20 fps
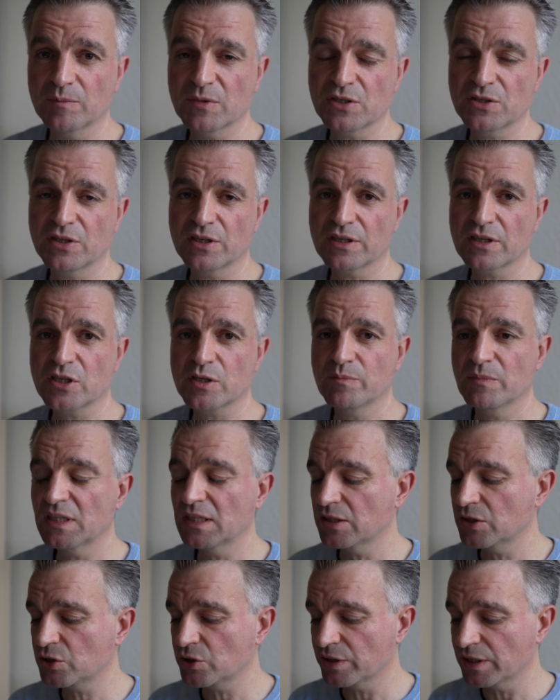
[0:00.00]
the Turkish
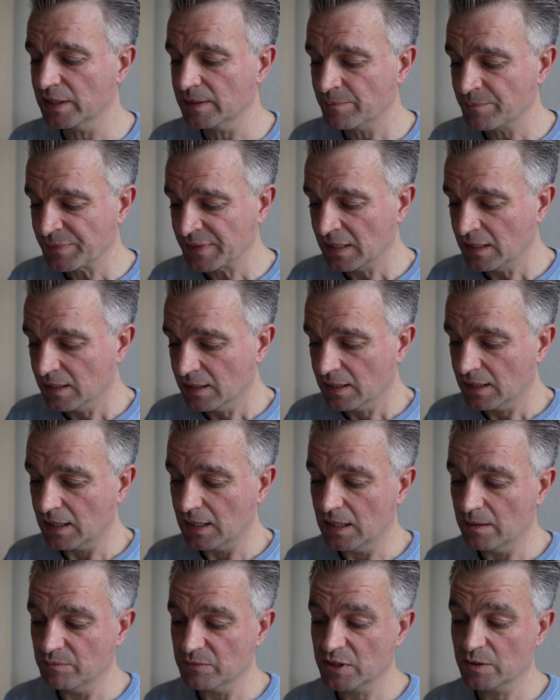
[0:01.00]
military,
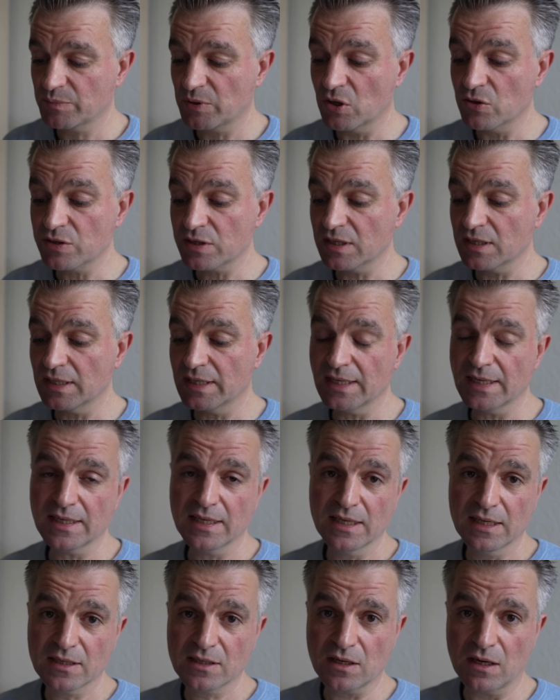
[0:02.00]
supposedly
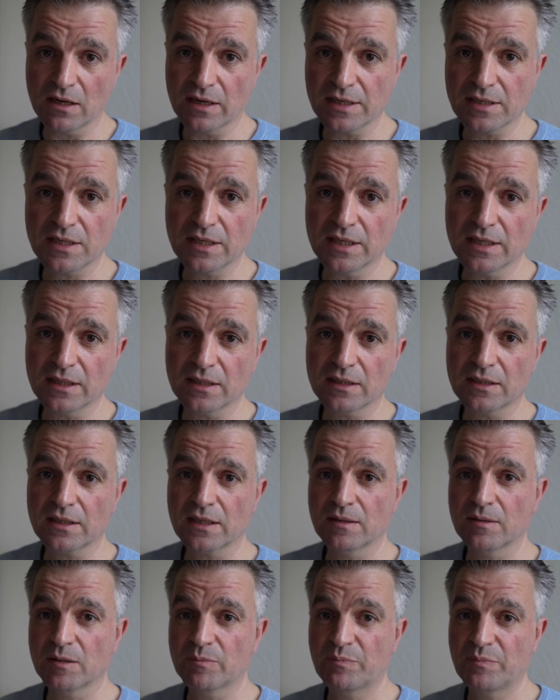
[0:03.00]
targeting
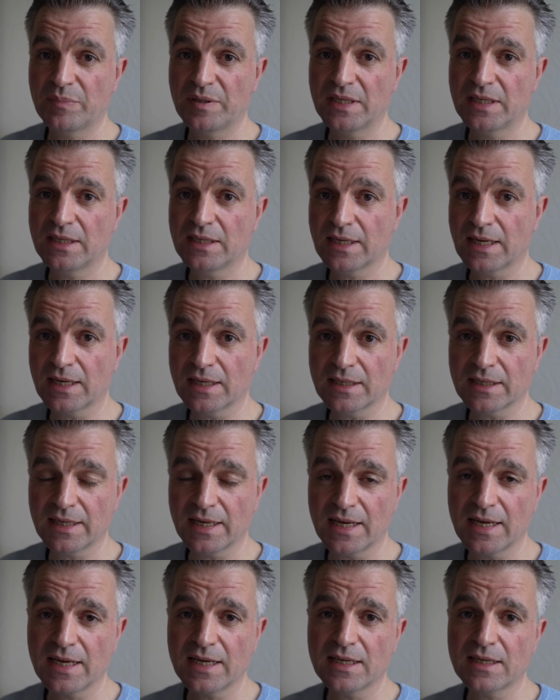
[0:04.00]

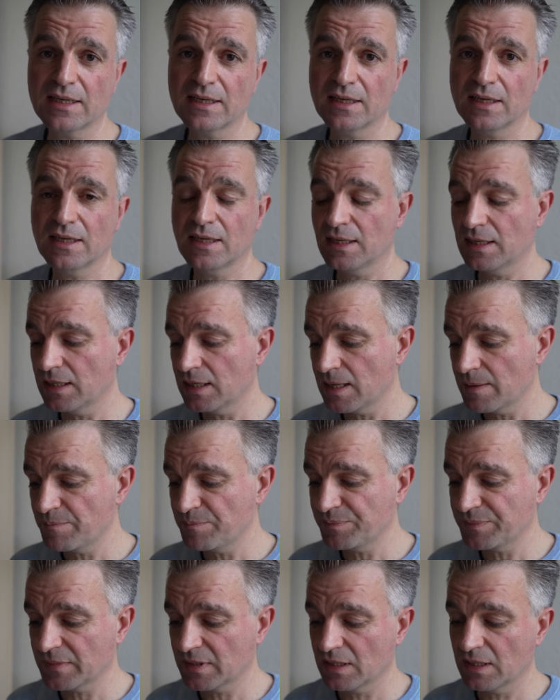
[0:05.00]
PKK
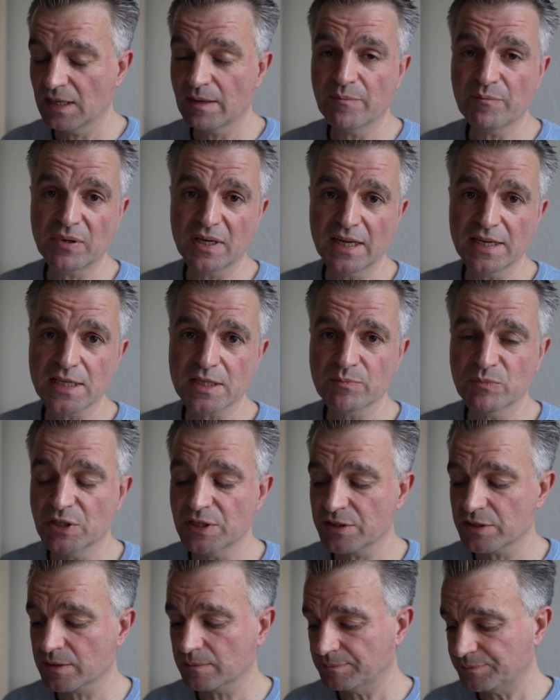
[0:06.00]

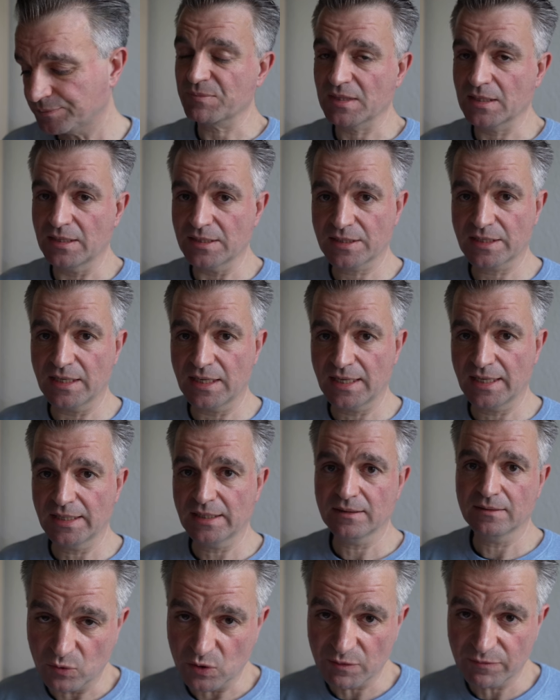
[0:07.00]
emplacements. This
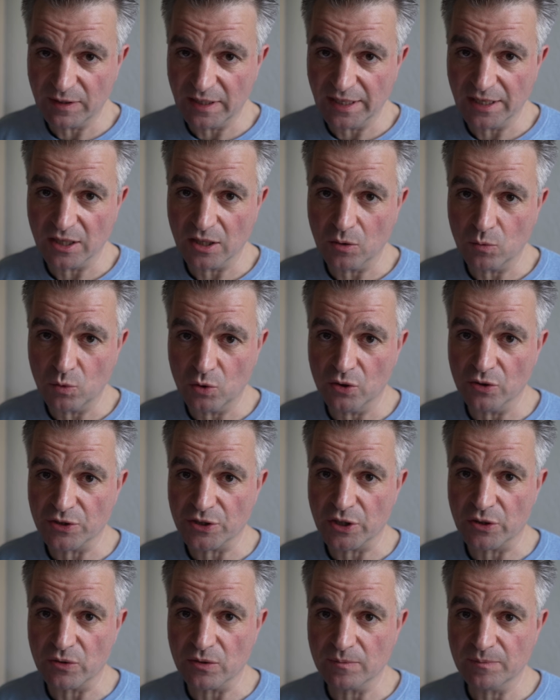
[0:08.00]
guy was fleeing a war
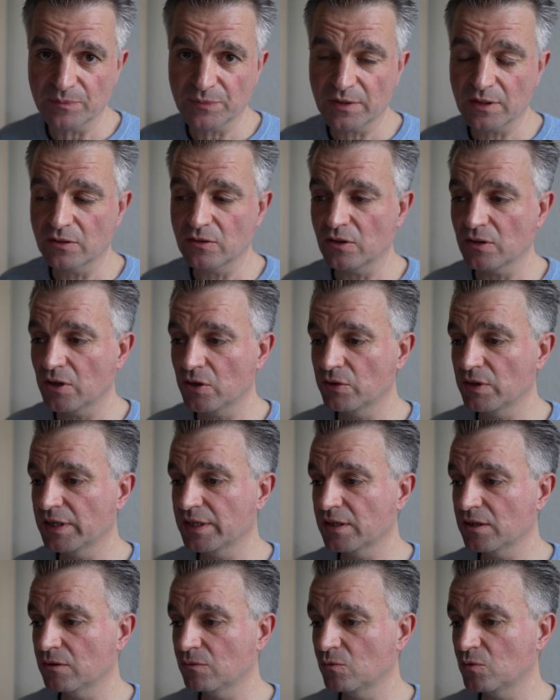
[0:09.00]
zone, and not
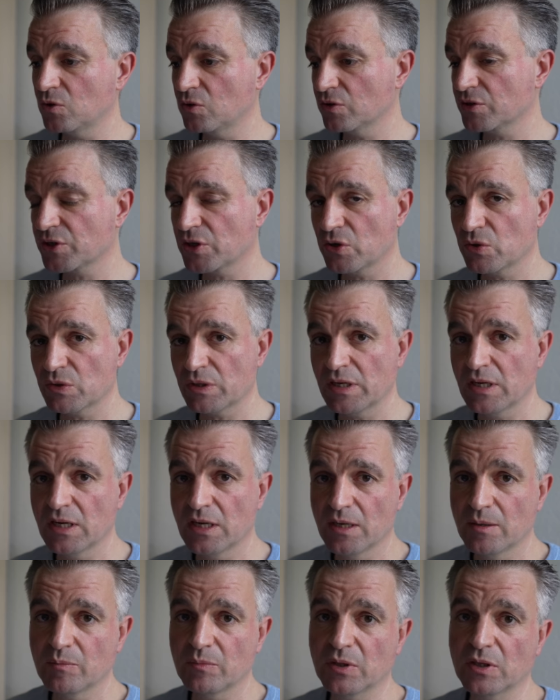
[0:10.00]
only a war zone,
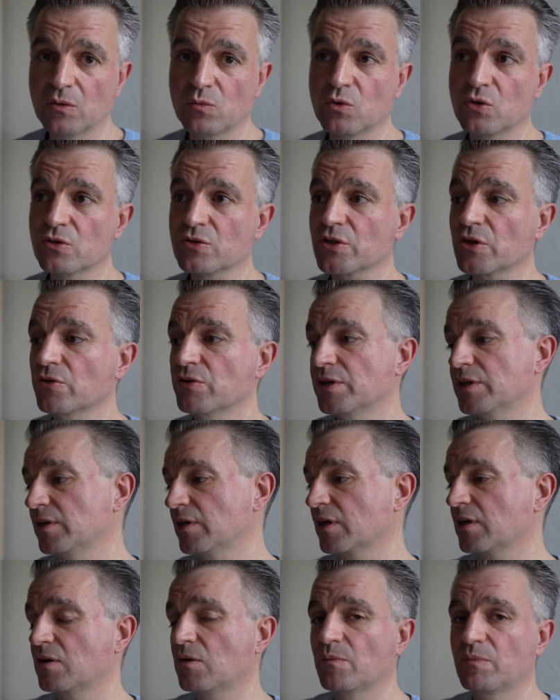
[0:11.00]
but a war zone in
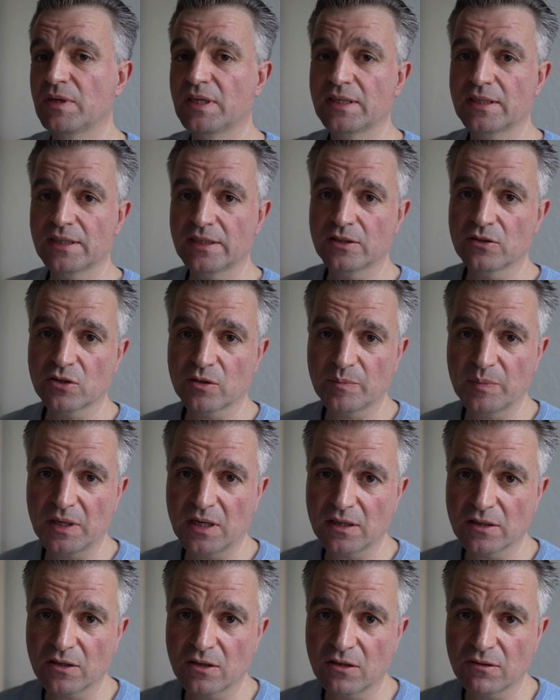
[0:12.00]
a completely other
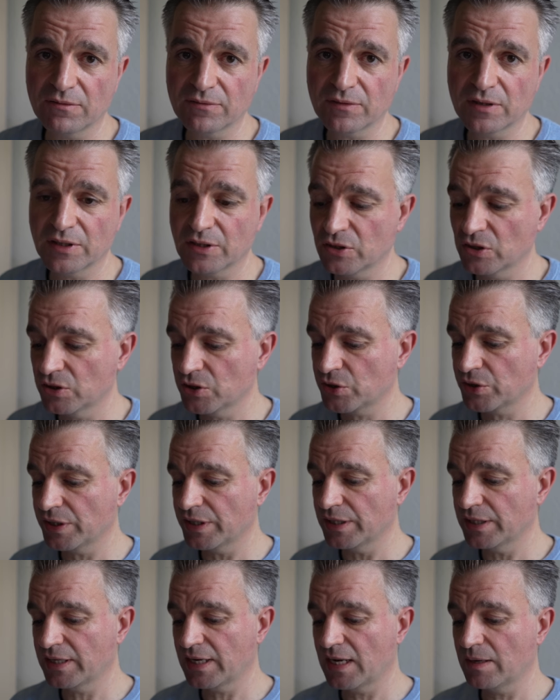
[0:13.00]
part of the country.
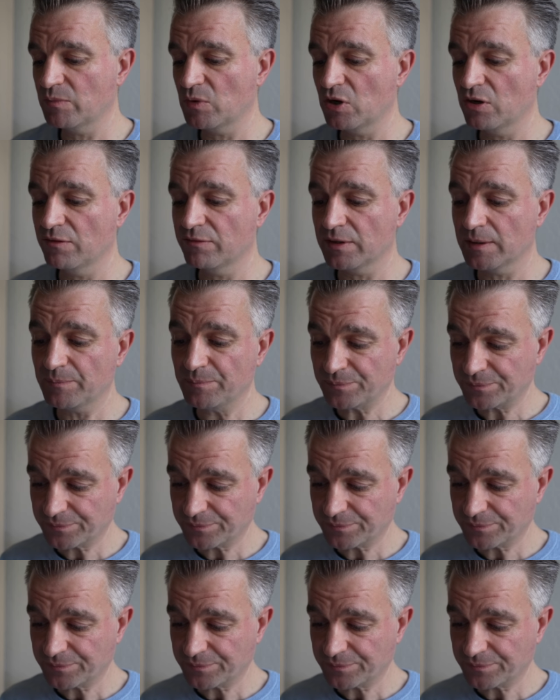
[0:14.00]
He came over